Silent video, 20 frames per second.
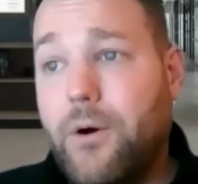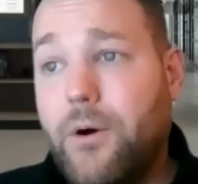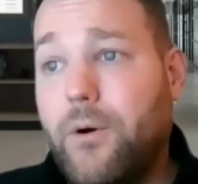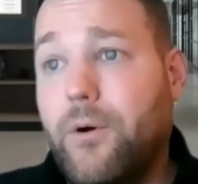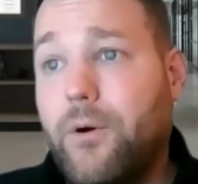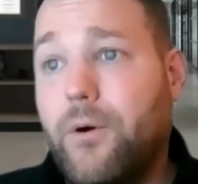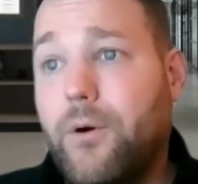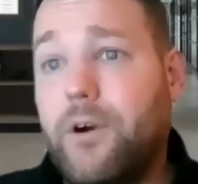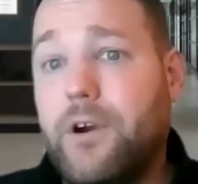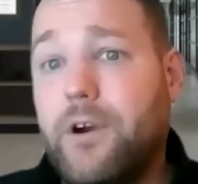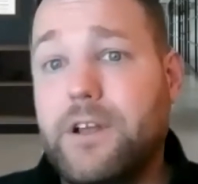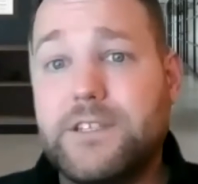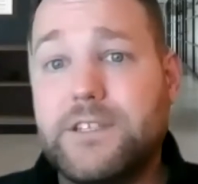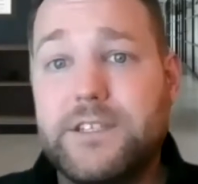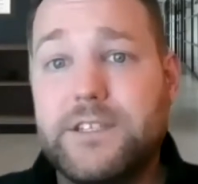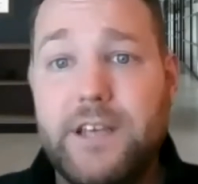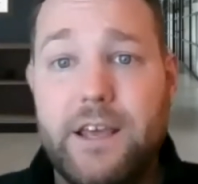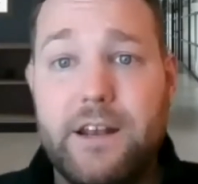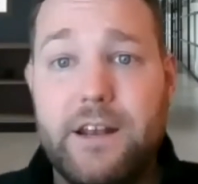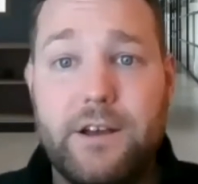or a
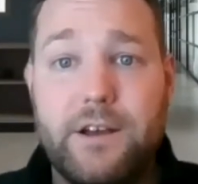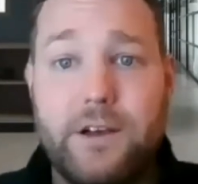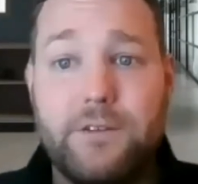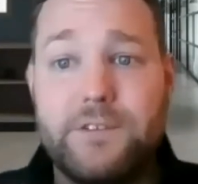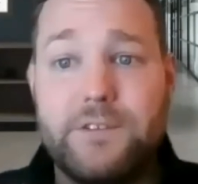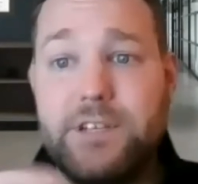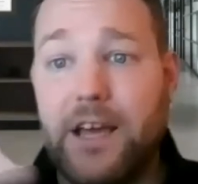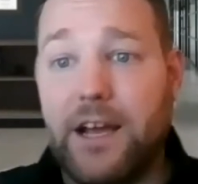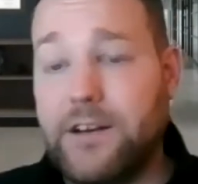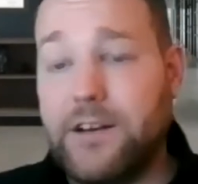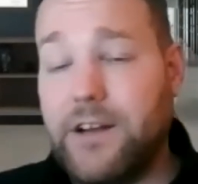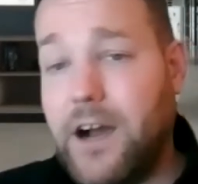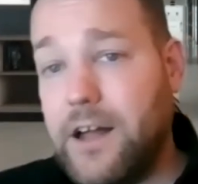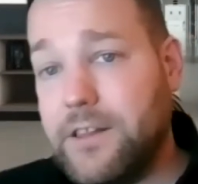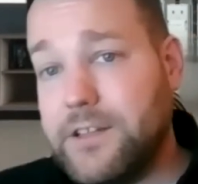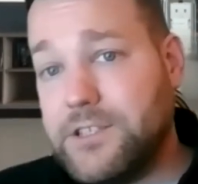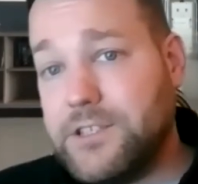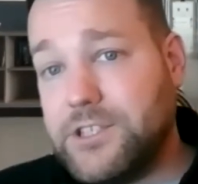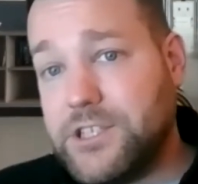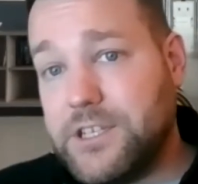set of
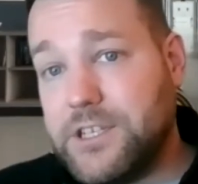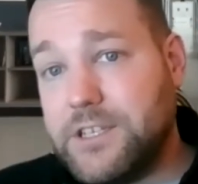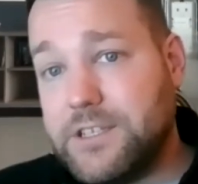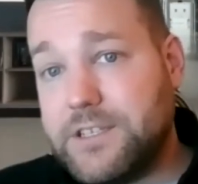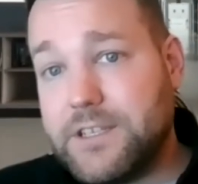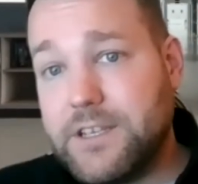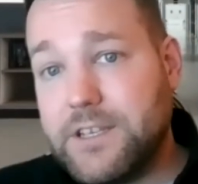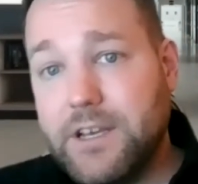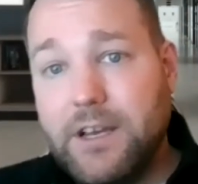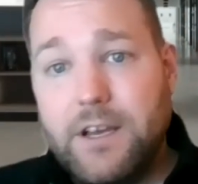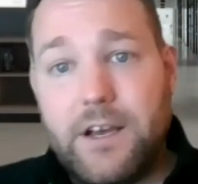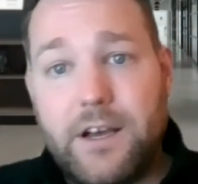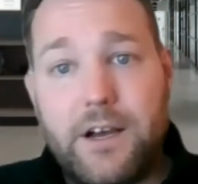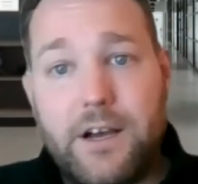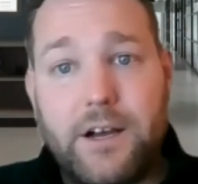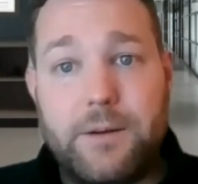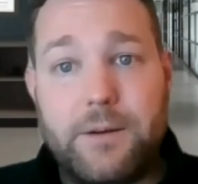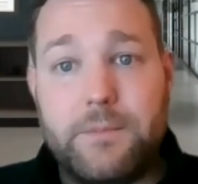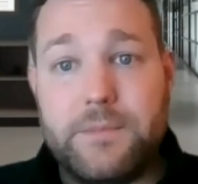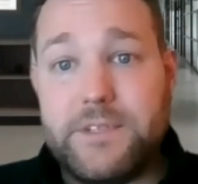technologies,
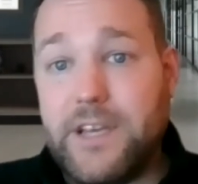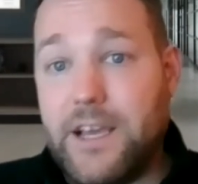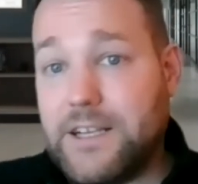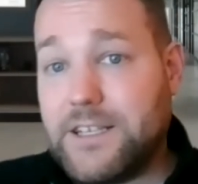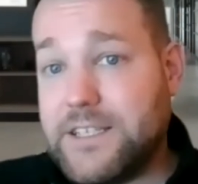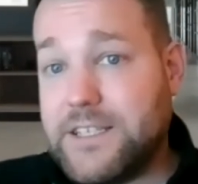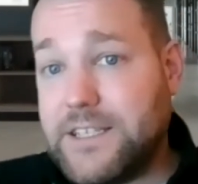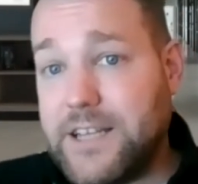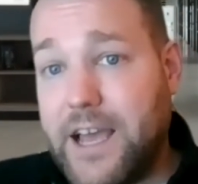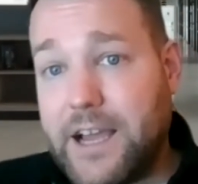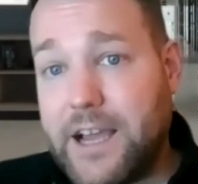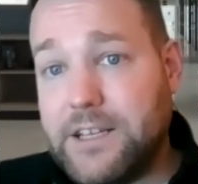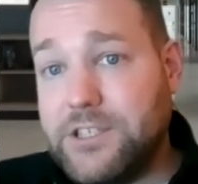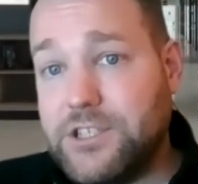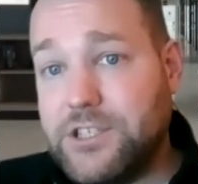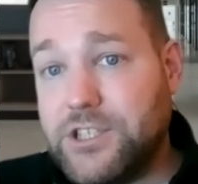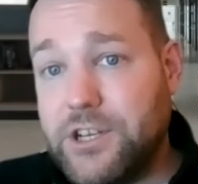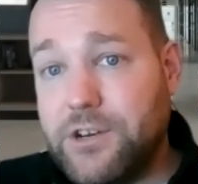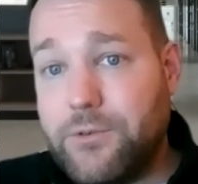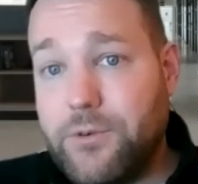tech stack in
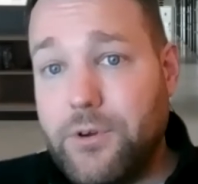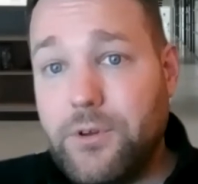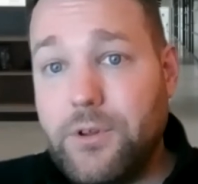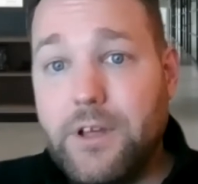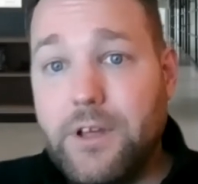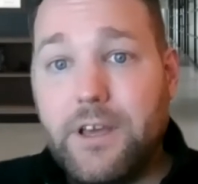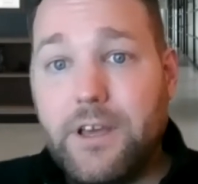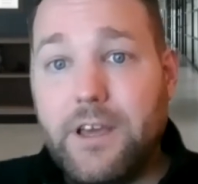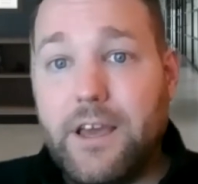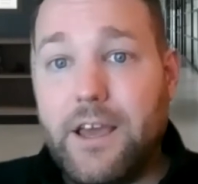general.